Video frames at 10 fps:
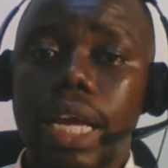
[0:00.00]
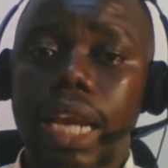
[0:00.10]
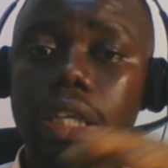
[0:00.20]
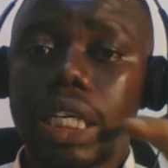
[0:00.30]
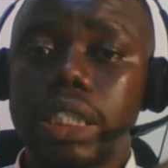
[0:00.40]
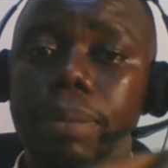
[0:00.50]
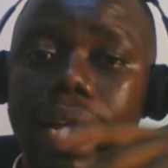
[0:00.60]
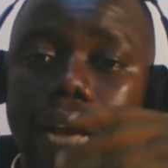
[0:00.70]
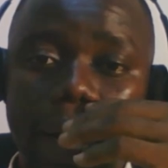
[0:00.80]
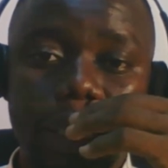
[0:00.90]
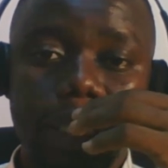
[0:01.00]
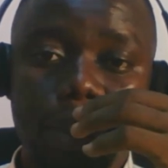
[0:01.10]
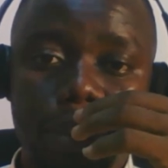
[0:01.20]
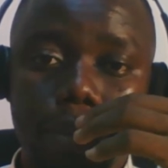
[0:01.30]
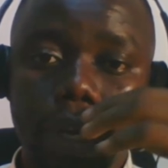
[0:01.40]
Now since you may carry out
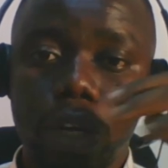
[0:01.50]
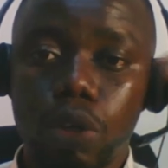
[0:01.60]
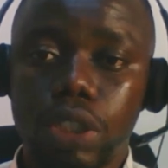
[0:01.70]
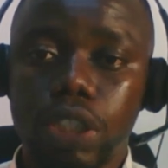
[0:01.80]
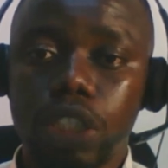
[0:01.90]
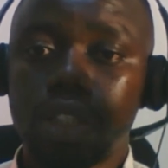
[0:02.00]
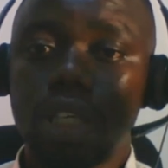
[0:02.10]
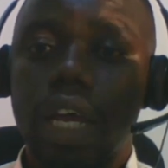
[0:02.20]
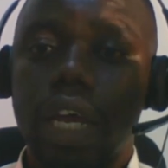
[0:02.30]
a notice in the